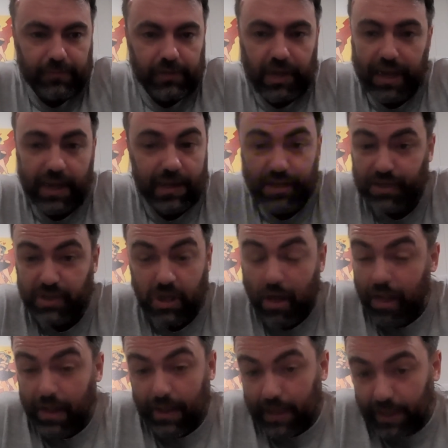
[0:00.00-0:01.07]
Like it just
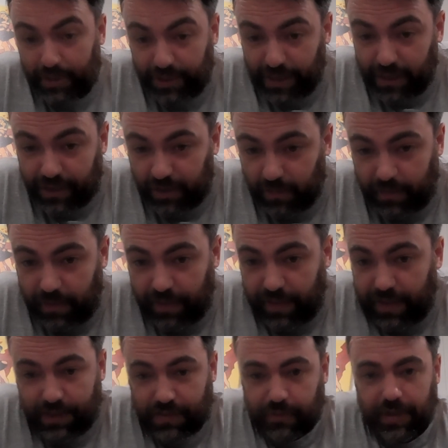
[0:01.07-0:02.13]
had so many
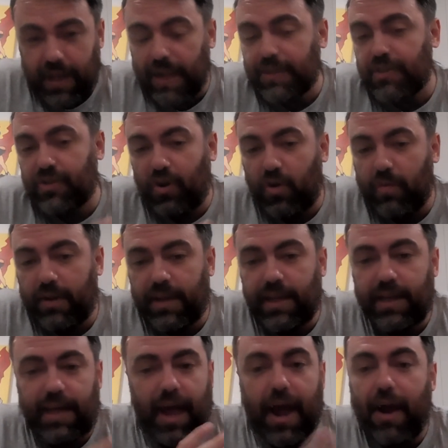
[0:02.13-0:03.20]
things to it. It had so
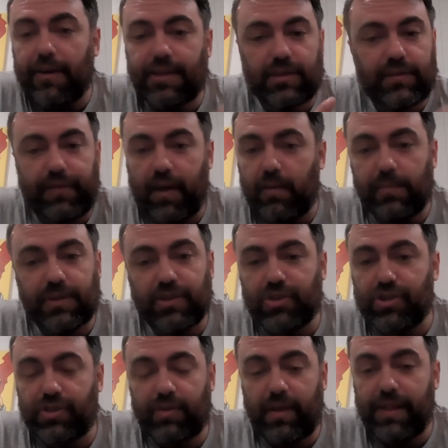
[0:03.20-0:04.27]
many character development,
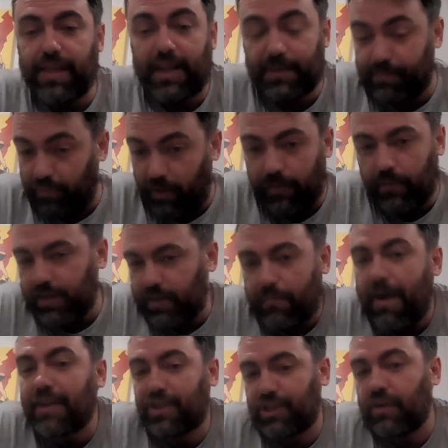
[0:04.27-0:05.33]
and that's probably what the
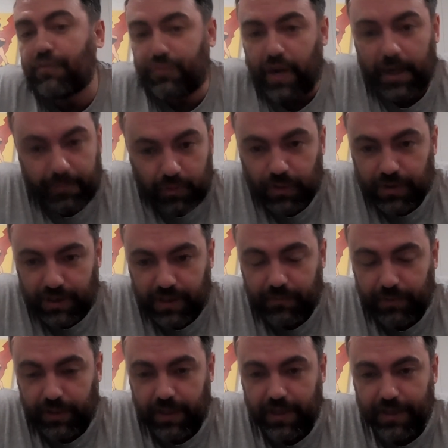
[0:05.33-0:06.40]
magic of Dragon Ball Z
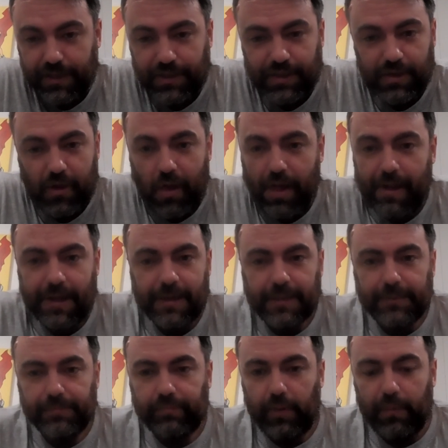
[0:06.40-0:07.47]
really is.
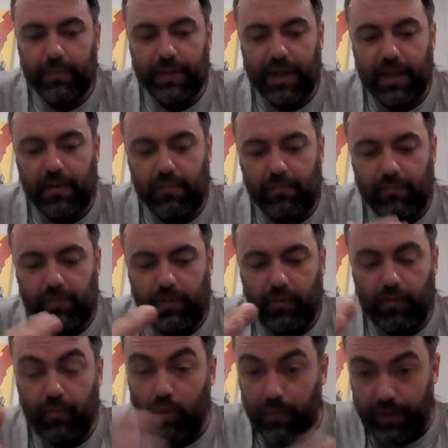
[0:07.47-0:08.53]
But then
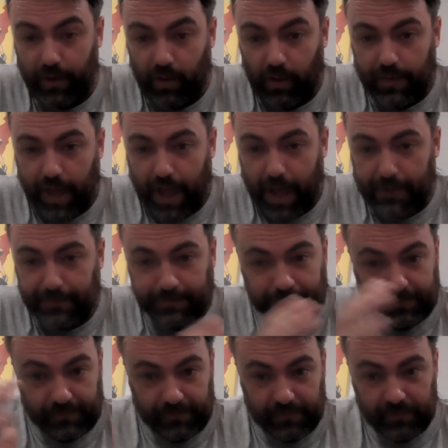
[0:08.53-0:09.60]
removing all that,
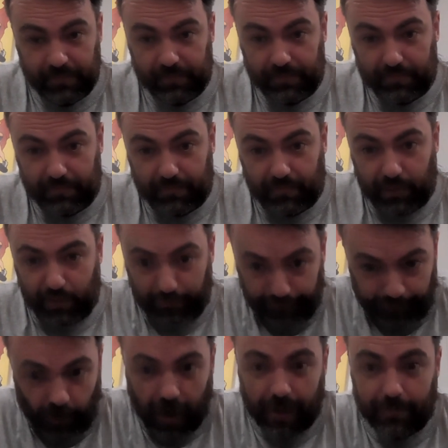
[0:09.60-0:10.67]
the
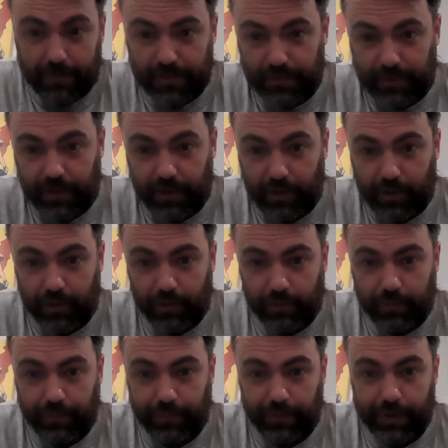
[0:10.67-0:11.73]
fight between Goku
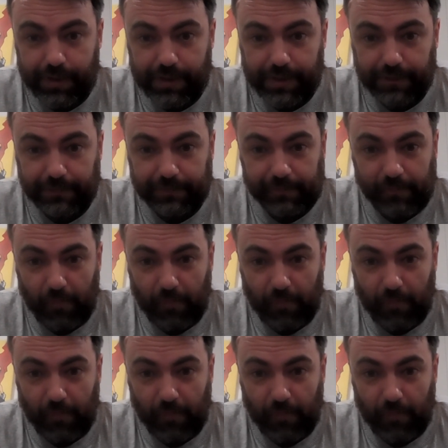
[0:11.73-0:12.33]
and Frieza,